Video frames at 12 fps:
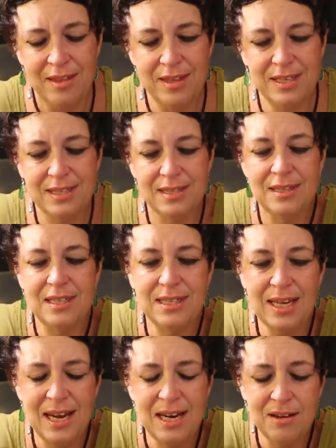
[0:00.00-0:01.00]
This
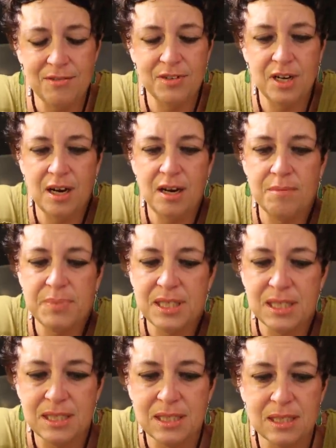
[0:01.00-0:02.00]
this Eight of Cups
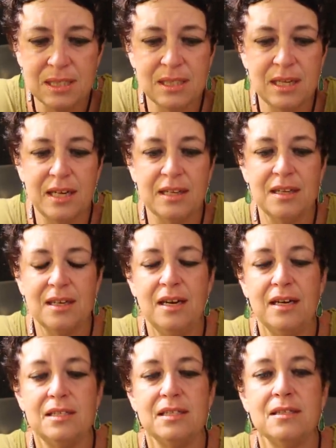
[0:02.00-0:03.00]
is, is like
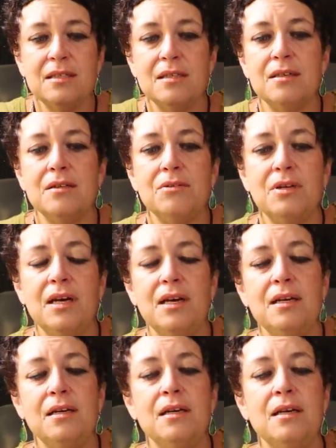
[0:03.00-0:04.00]
this,
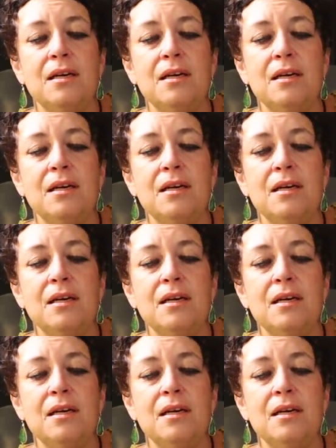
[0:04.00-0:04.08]
okay?